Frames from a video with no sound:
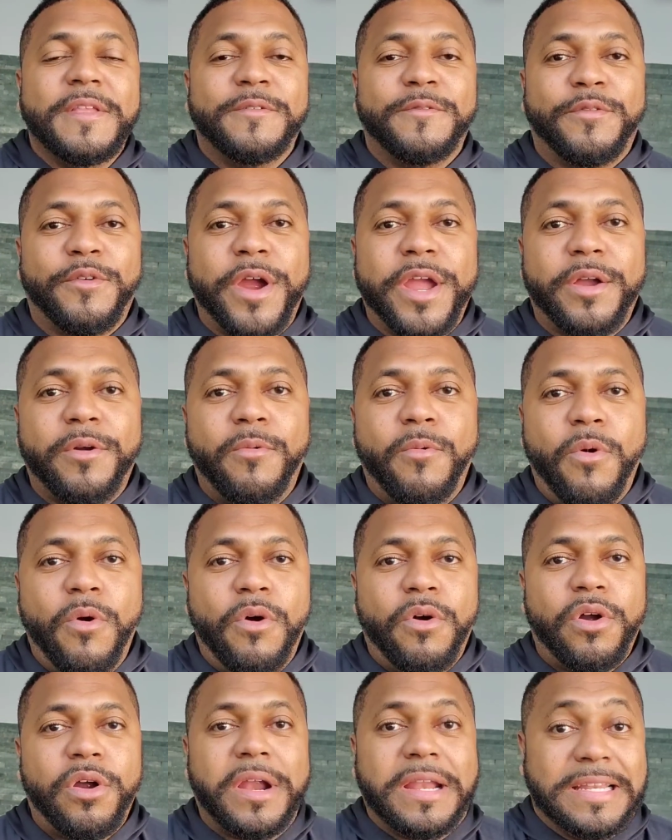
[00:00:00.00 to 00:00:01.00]
Frank
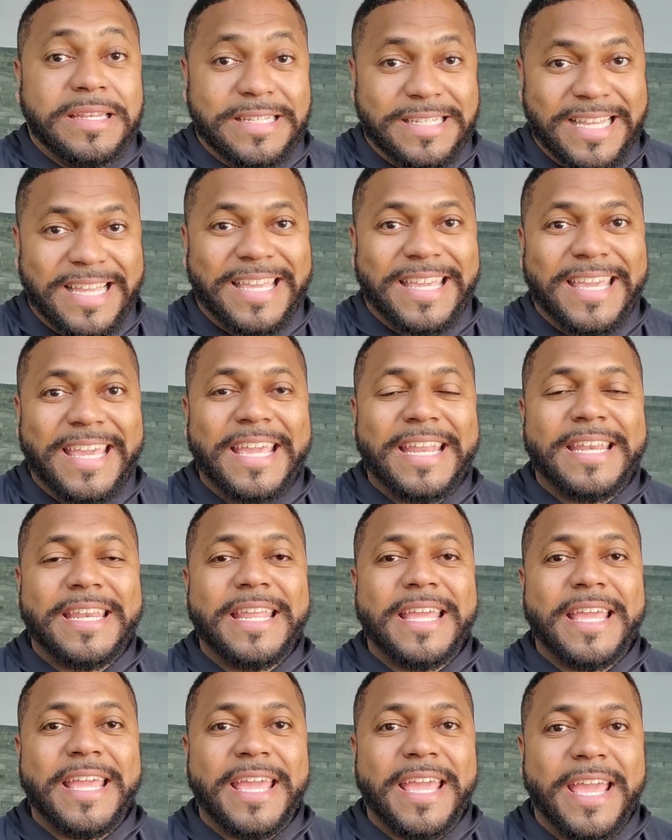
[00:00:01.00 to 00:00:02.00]
Warren to get
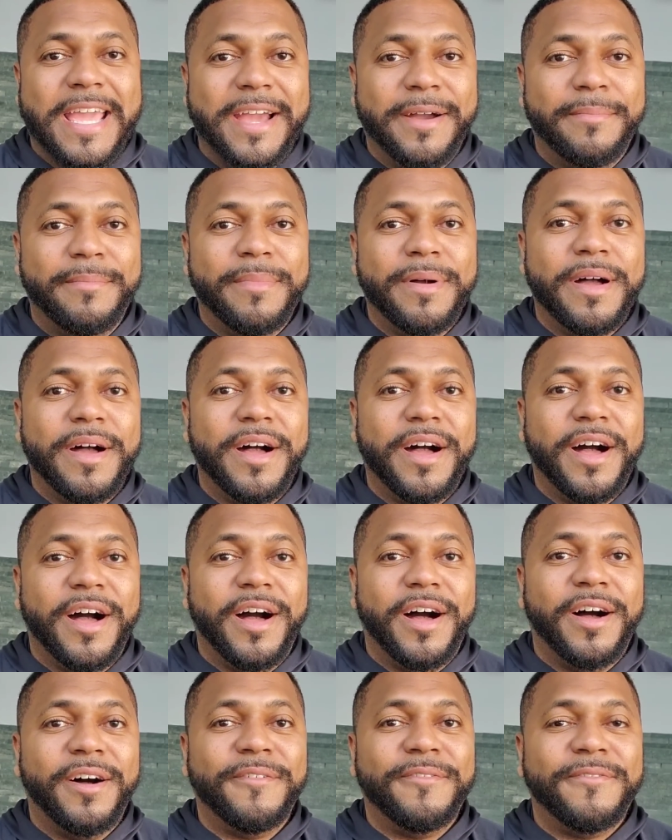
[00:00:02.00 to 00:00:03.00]
him
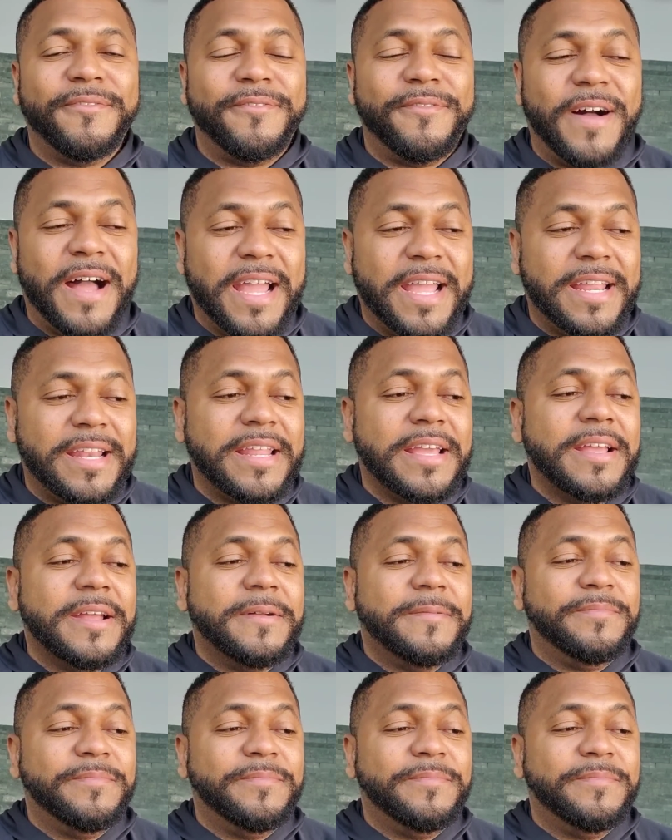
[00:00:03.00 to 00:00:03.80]
a fight.